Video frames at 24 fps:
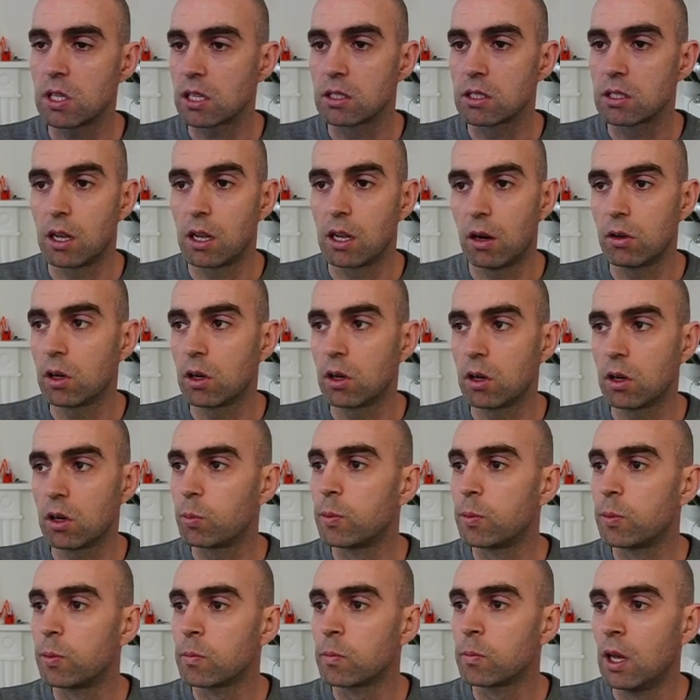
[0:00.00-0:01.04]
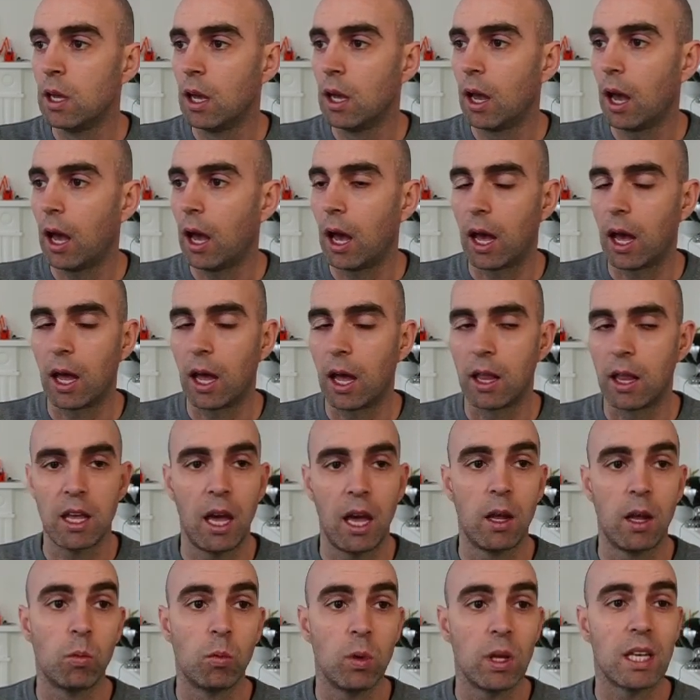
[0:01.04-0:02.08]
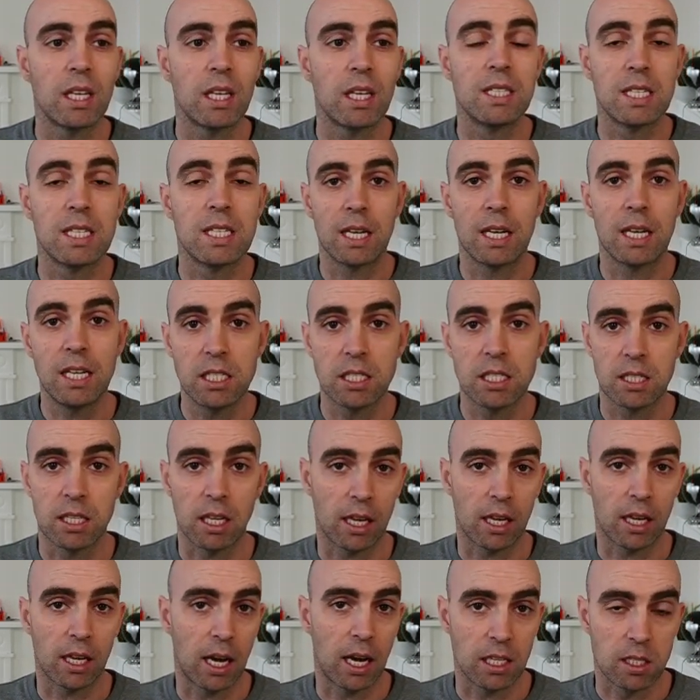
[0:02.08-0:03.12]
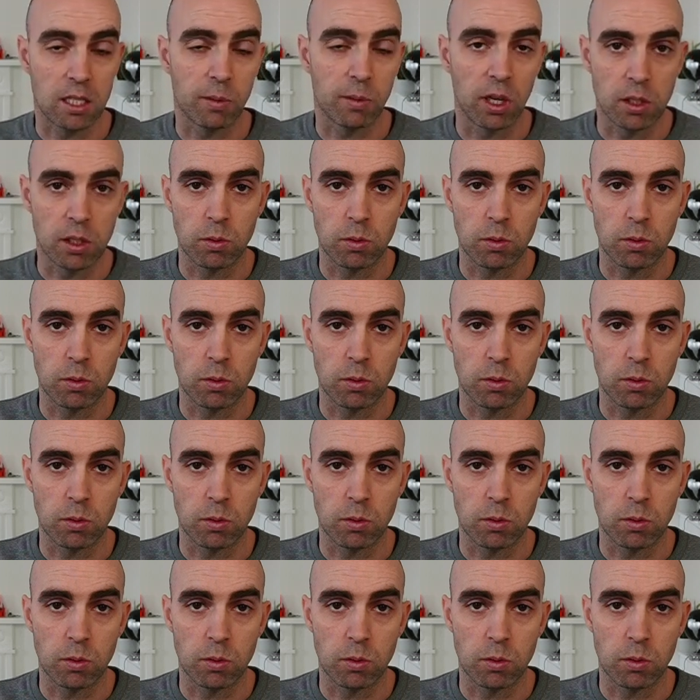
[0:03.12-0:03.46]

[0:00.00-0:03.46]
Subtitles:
to load up, and then we can delete the cat sprite.